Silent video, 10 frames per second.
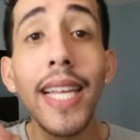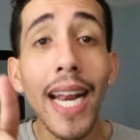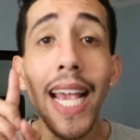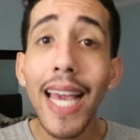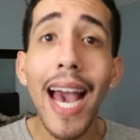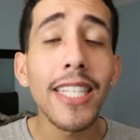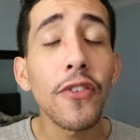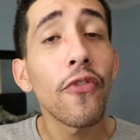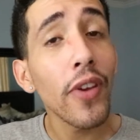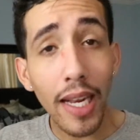did I catch
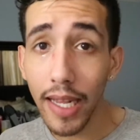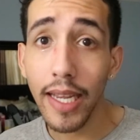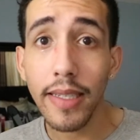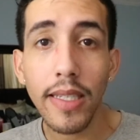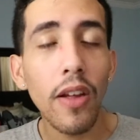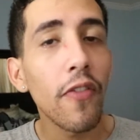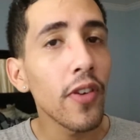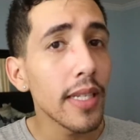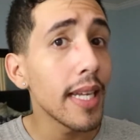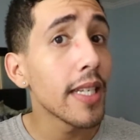feelings
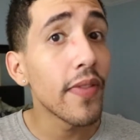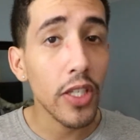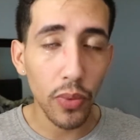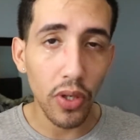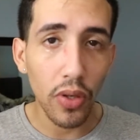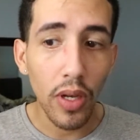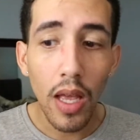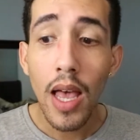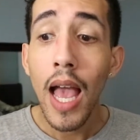for this individual.